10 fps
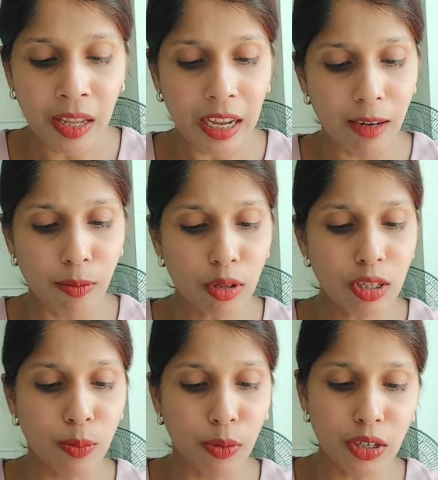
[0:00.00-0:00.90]
In
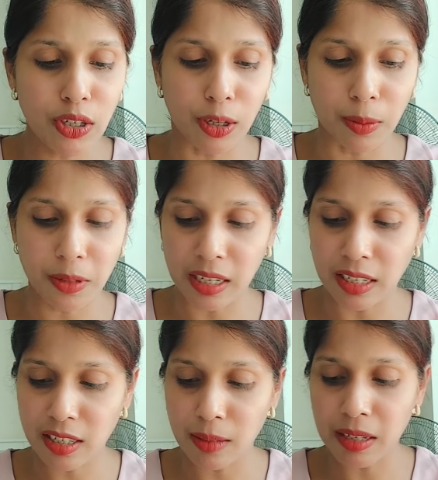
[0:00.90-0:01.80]
most bookshops,
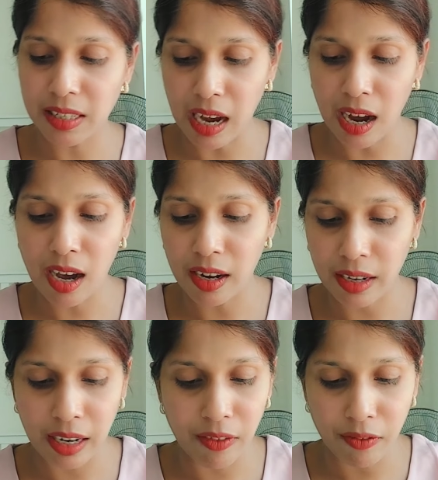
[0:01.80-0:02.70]
customers are
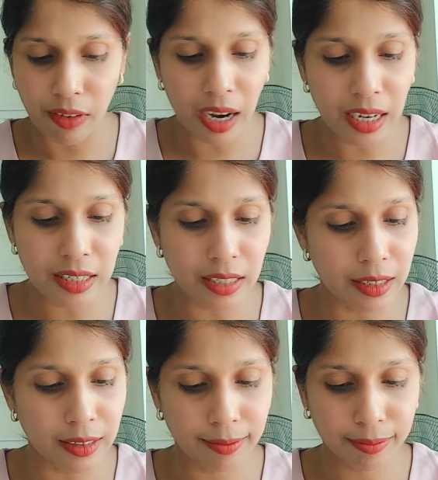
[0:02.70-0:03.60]

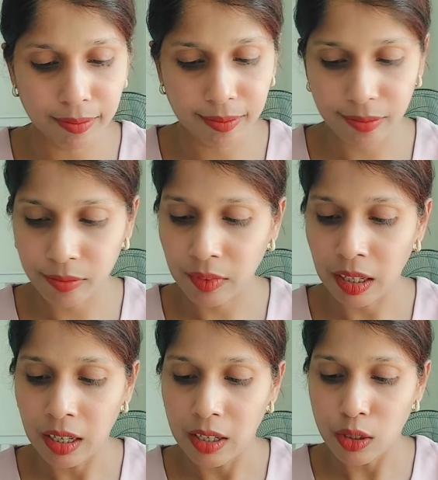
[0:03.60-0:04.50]
invited
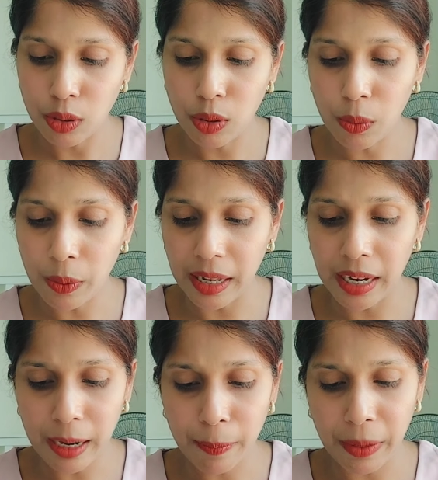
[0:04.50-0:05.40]
to go in
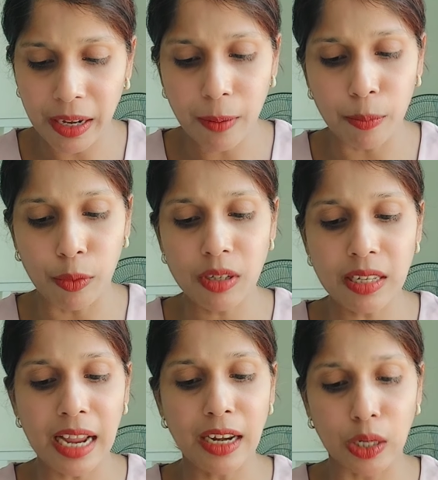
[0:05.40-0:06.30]
and pick up books
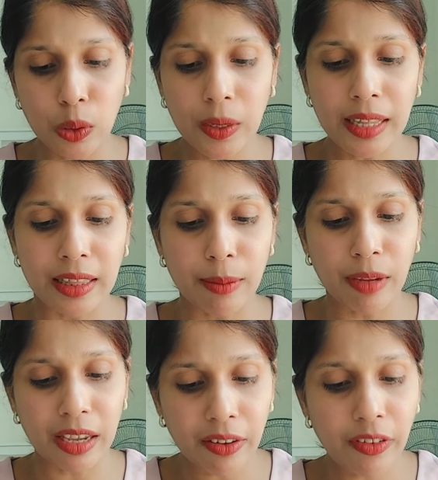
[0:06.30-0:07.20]
and look at them
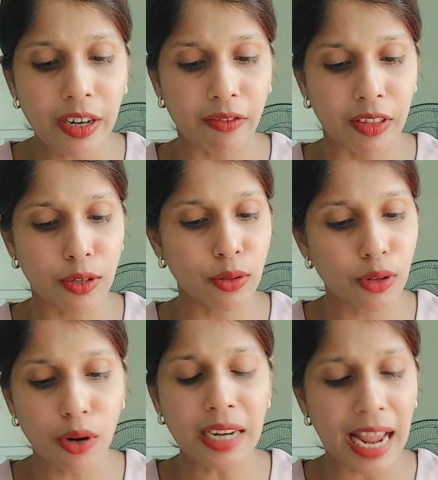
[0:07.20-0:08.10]
even if they do
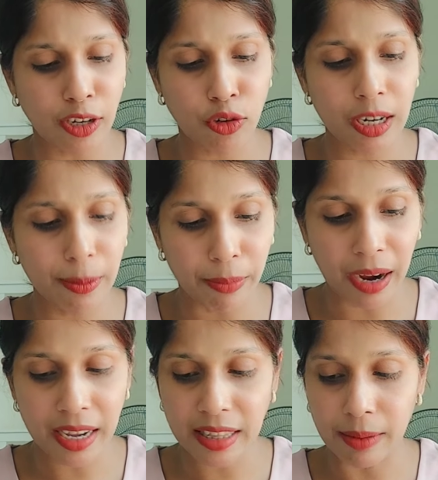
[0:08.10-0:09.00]
not actually
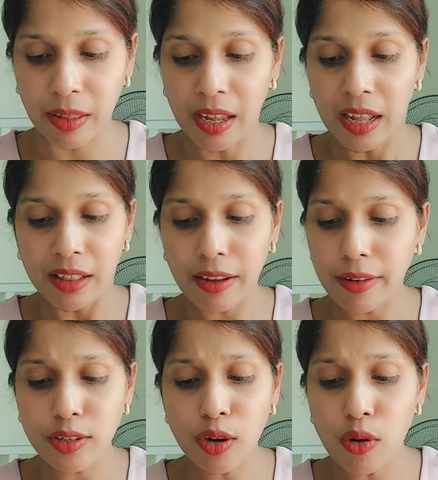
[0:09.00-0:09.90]
buy them. There
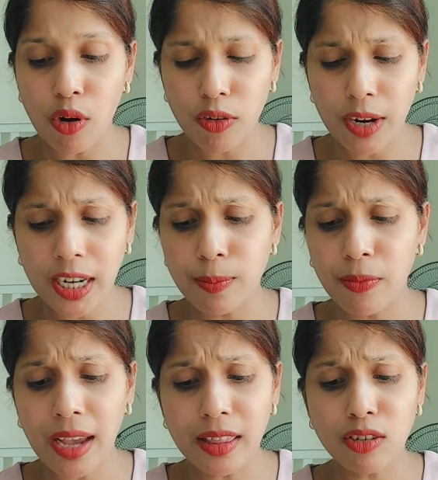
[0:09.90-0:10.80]
is no contract
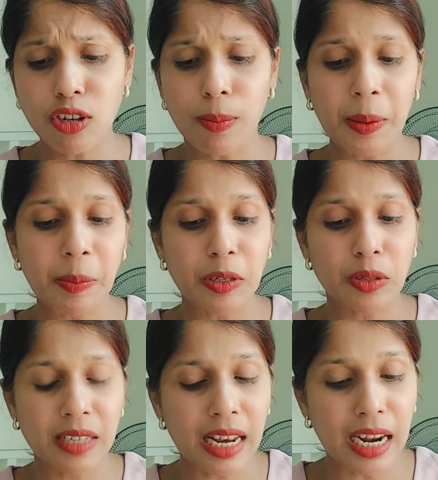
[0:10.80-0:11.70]
by the shopkeeper to
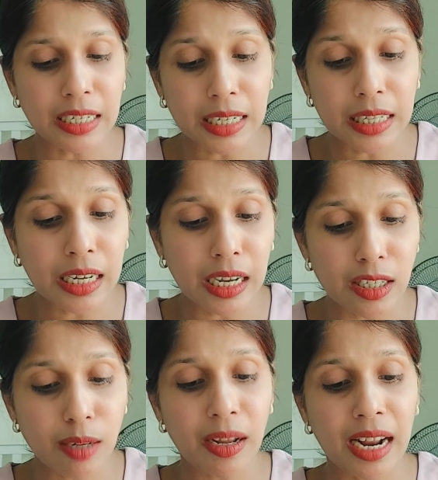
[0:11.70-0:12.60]
sell until the
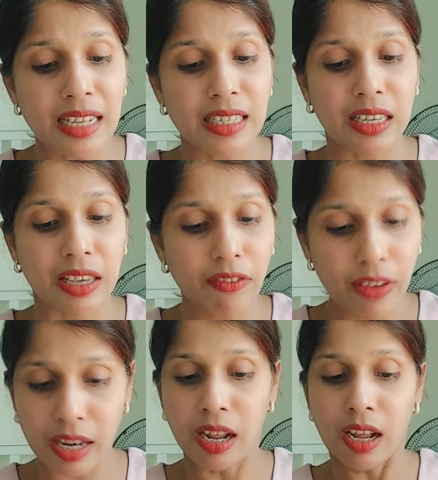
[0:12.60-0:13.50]
customer has
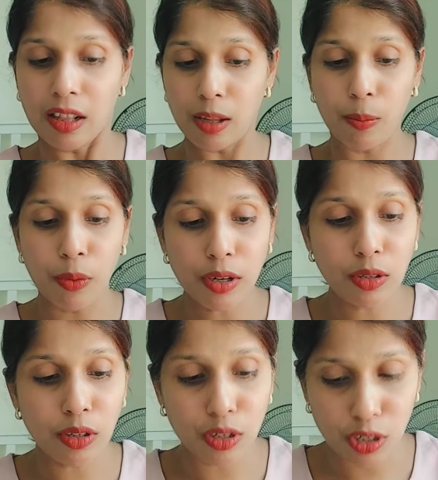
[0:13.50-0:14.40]
given the book to
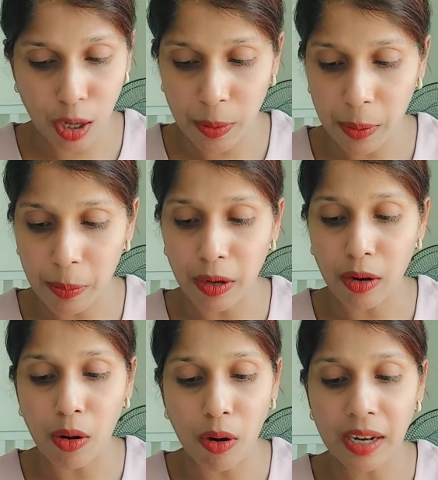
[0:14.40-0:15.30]
the shopkeeper
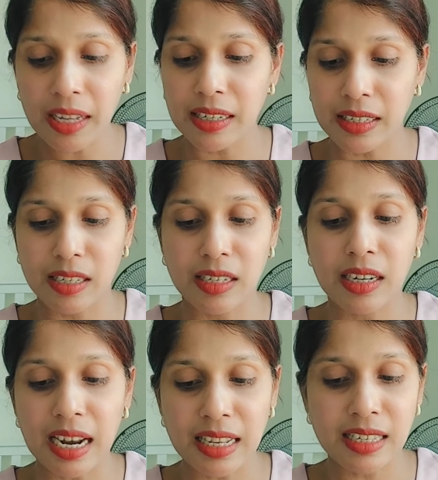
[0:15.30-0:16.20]
or his assistant
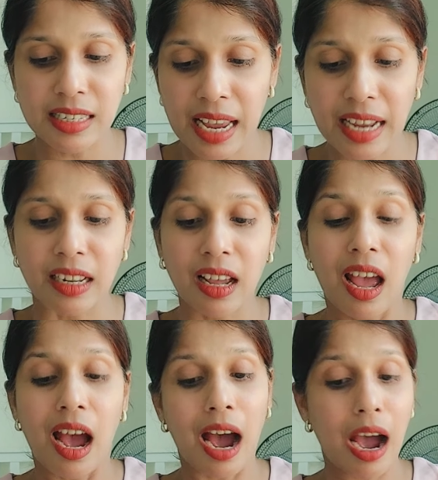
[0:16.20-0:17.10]
and said,
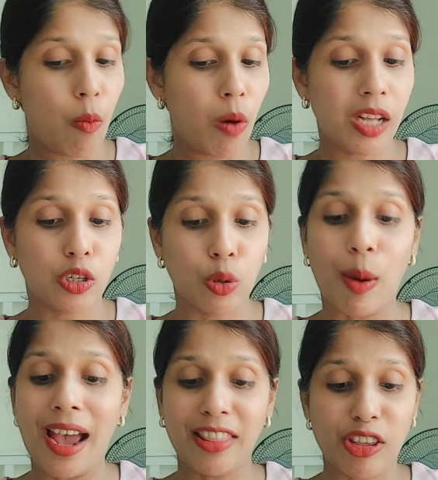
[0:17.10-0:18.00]
'I want to
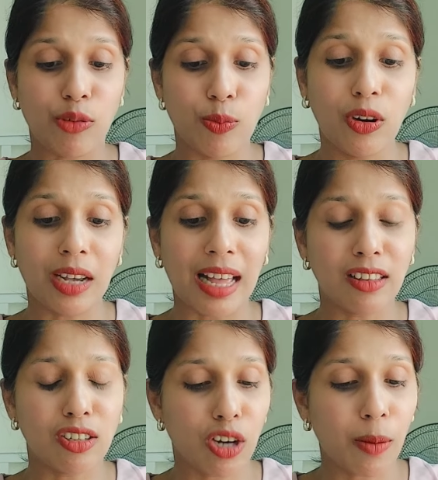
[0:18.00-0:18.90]
buy this book,' and the
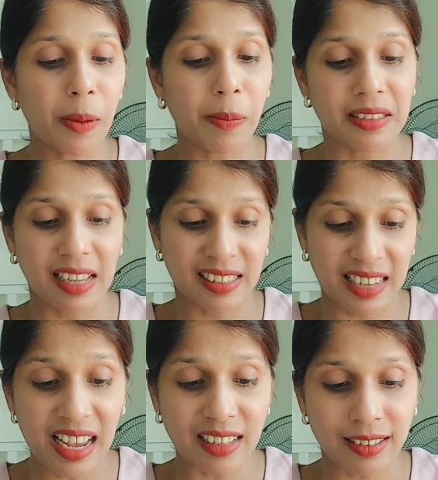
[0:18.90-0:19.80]
shopkeeper says
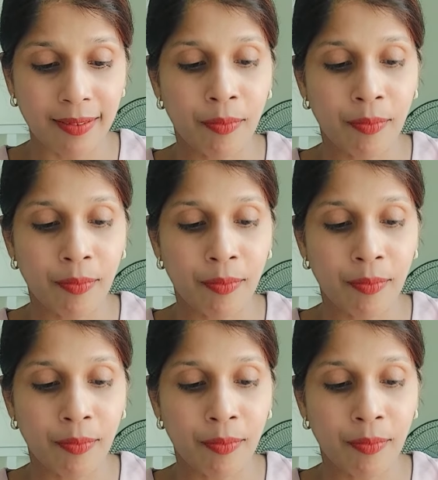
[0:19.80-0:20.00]
yes.